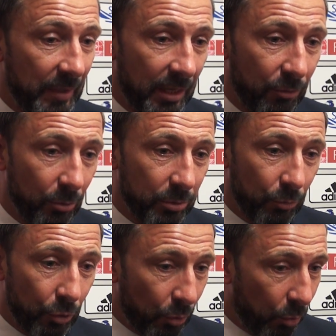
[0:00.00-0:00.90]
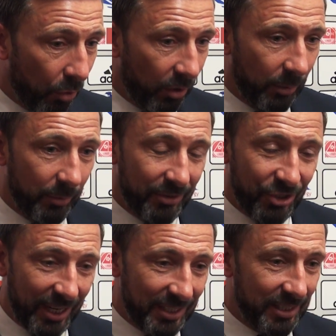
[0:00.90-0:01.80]
I thought it was some good quality with
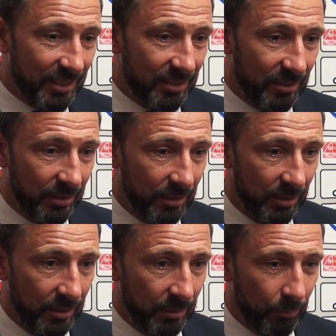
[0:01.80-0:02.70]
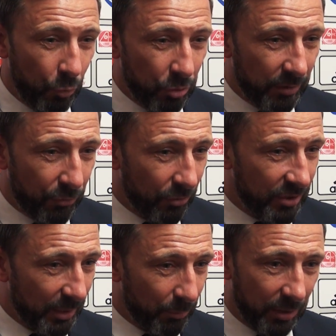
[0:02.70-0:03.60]
chances, mostly through
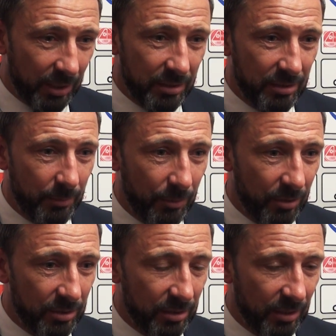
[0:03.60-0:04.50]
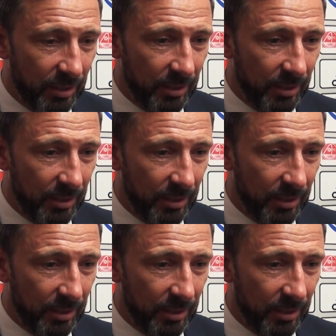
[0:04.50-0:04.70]
set plays, to be honest.